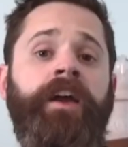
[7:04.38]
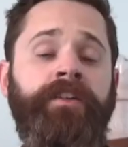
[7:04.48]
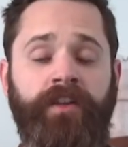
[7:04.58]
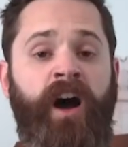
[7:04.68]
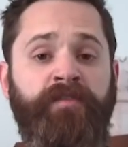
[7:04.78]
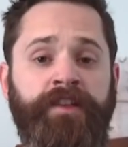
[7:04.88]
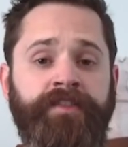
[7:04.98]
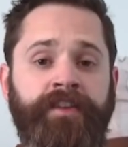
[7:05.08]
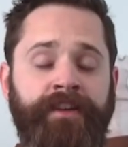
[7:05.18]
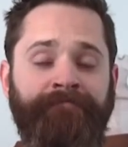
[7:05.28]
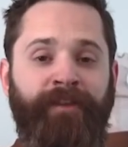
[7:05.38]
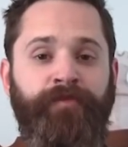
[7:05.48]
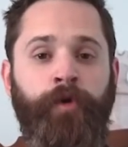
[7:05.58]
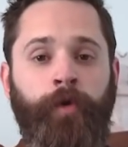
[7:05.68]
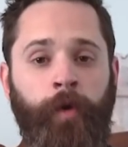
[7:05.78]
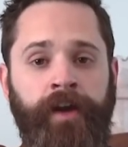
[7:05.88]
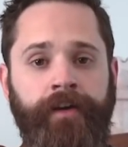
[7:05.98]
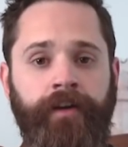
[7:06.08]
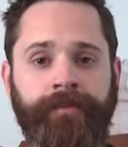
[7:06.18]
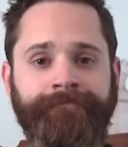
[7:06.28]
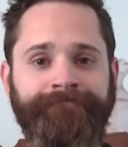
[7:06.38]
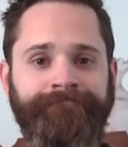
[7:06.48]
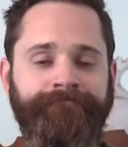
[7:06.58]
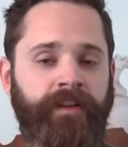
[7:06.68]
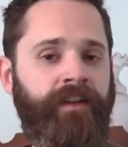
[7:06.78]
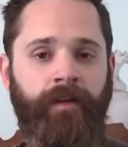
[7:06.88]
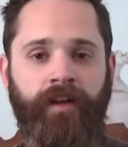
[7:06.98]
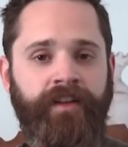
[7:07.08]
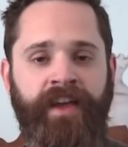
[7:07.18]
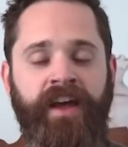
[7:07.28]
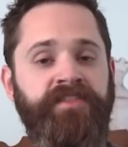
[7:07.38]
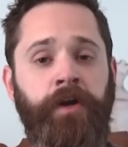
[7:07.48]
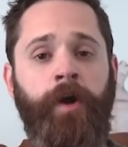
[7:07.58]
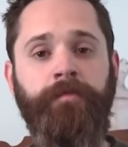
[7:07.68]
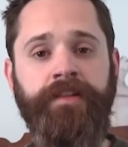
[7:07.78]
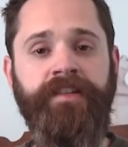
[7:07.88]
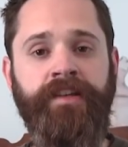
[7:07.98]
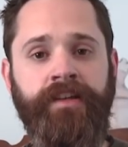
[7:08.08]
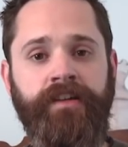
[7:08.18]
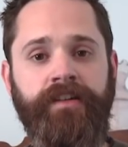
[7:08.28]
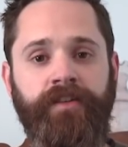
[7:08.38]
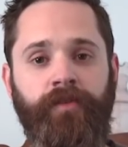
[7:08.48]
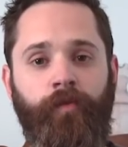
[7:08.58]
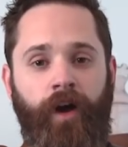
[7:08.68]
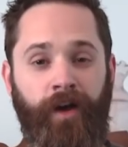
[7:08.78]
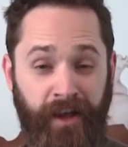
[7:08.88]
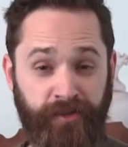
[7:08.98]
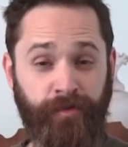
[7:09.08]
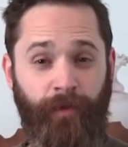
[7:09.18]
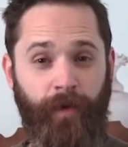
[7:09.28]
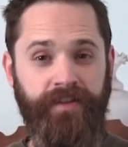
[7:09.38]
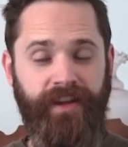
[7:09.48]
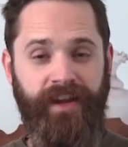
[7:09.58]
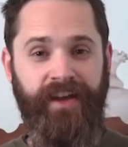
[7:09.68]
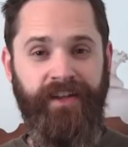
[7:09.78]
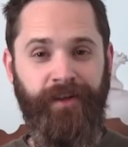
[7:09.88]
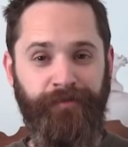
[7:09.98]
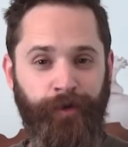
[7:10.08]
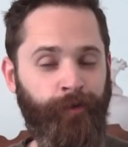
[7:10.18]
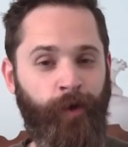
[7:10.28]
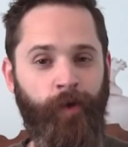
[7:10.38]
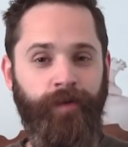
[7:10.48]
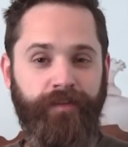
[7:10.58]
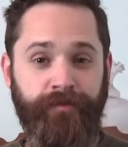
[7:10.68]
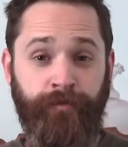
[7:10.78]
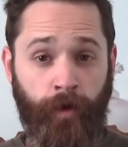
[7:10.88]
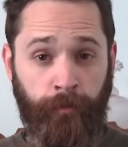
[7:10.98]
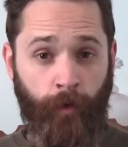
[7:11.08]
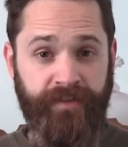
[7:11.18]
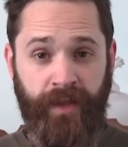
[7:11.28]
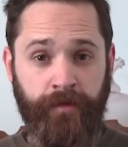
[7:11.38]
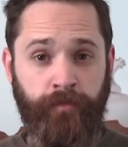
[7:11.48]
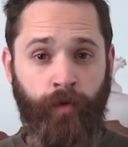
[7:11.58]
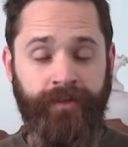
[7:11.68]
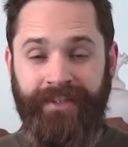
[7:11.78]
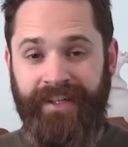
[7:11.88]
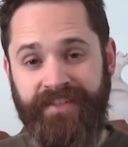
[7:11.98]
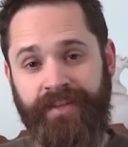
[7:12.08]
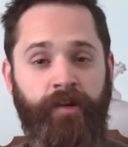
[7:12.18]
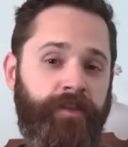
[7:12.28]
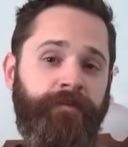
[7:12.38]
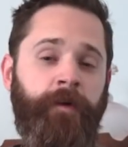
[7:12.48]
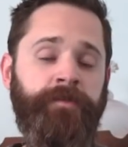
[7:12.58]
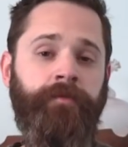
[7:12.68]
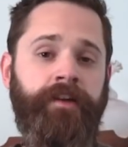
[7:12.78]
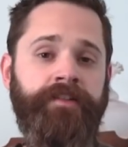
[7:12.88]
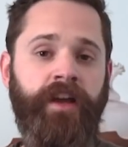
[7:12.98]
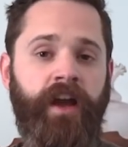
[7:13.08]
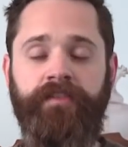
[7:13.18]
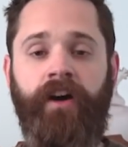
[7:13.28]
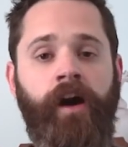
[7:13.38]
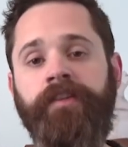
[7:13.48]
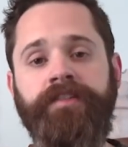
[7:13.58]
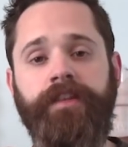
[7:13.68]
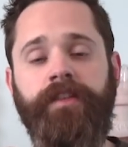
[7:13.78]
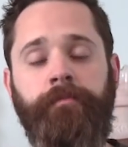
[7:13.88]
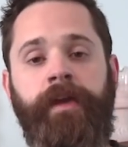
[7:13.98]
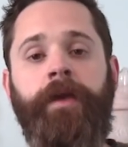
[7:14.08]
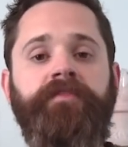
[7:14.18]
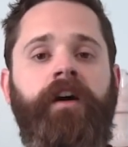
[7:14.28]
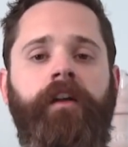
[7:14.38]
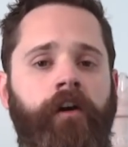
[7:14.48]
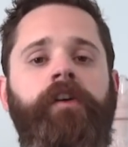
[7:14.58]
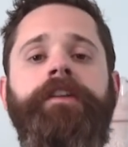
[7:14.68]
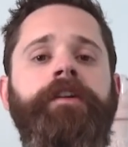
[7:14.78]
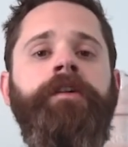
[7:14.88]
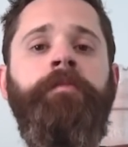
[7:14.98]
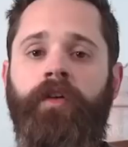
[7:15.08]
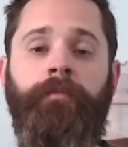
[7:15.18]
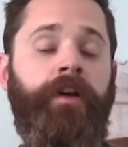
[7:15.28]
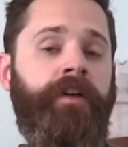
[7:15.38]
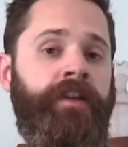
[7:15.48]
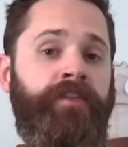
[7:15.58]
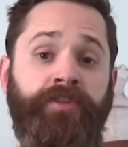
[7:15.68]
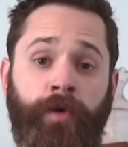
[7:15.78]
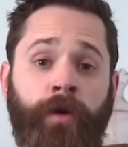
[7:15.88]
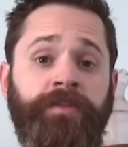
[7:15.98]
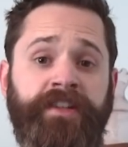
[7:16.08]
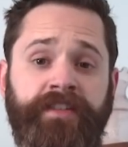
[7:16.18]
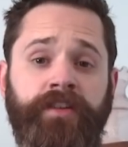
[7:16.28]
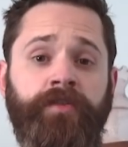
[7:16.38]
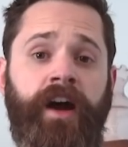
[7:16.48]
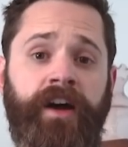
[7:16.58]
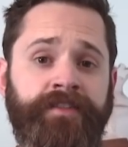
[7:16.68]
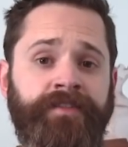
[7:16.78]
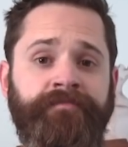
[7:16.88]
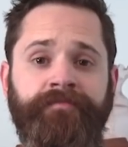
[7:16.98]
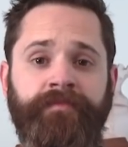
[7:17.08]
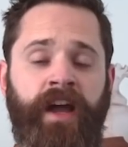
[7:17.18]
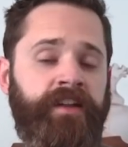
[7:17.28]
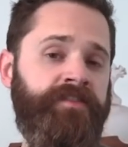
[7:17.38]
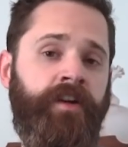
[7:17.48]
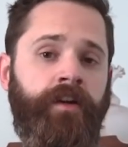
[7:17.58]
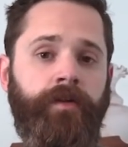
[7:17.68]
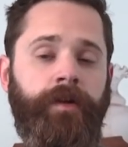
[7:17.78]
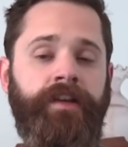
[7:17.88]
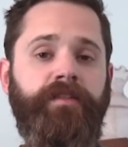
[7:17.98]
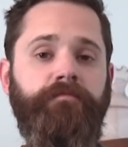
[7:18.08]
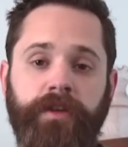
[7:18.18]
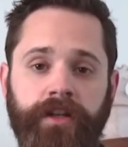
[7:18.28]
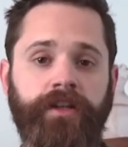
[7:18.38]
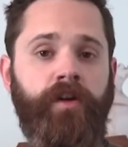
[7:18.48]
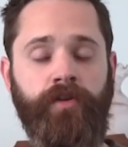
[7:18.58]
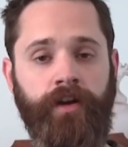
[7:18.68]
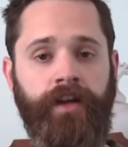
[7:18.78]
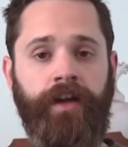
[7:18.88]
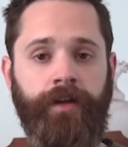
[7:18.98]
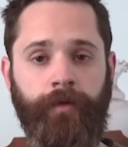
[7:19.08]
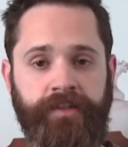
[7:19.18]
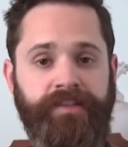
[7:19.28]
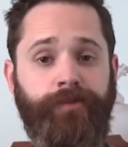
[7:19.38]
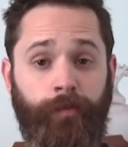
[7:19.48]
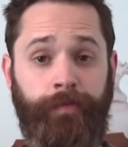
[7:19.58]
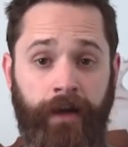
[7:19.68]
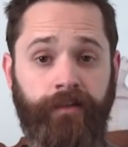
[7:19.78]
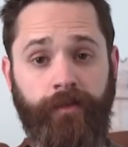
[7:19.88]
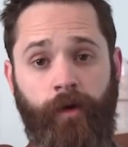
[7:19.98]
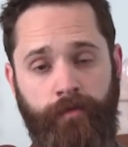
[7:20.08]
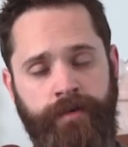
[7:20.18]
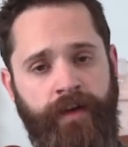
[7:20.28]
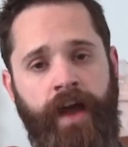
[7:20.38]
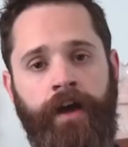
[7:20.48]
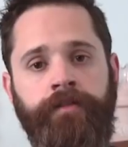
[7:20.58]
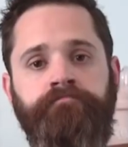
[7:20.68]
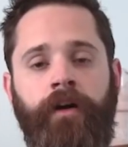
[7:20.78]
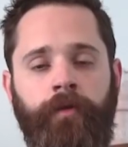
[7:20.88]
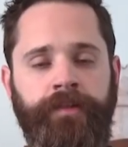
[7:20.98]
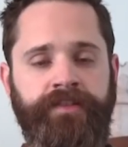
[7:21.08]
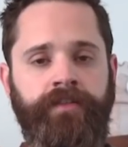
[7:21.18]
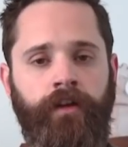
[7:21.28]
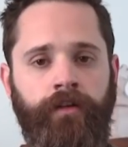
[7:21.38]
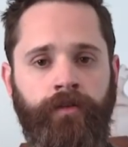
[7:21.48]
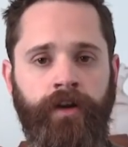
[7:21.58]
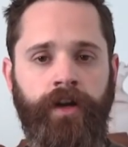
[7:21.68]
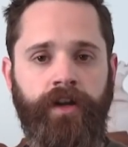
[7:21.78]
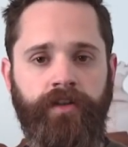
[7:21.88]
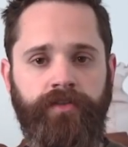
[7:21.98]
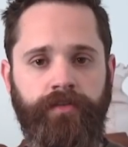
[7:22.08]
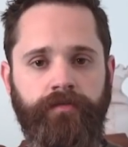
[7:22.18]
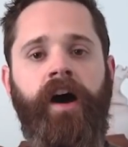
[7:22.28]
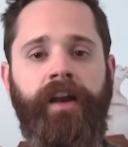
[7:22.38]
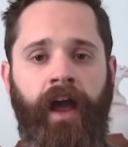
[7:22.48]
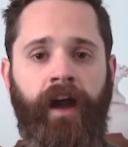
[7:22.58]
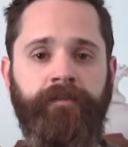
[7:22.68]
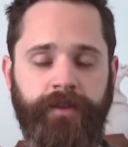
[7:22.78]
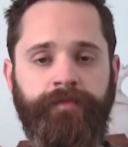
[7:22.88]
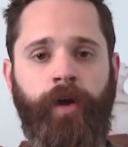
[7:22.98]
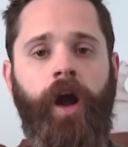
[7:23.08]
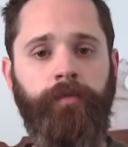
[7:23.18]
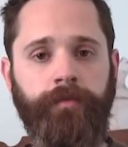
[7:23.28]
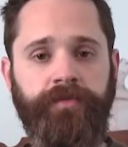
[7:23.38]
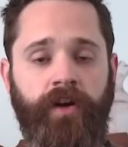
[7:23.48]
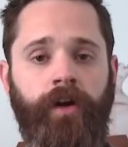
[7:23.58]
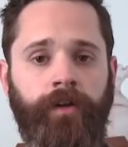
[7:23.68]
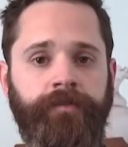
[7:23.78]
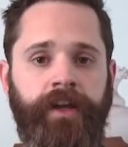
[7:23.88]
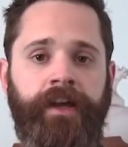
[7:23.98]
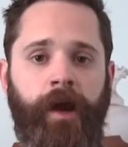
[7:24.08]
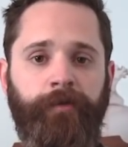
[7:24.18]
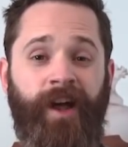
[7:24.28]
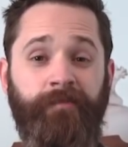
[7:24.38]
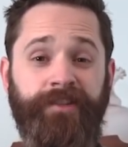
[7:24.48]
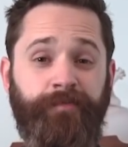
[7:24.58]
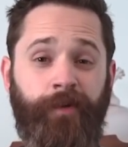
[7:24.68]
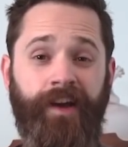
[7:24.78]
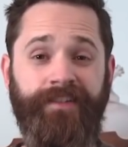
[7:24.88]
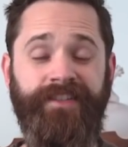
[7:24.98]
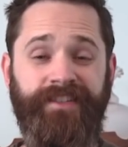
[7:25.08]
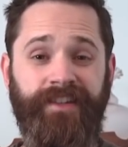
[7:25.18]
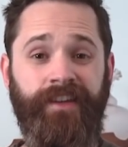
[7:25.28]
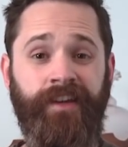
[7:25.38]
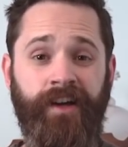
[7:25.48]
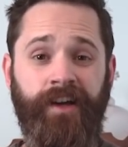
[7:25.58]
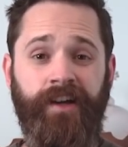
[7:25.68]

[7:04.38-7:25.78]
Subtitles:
And obviously the field goal kicker. Catanzaro missing an extra point and a field goal, leaving 4 points on the board to get us there in the first place. Now obviously the game's not all on him, but the struggles continue, guys. Catanzaro is a mediocre kicker, which is still better than what we've had, but we still do not have this problem solved, and I would not be surprised to see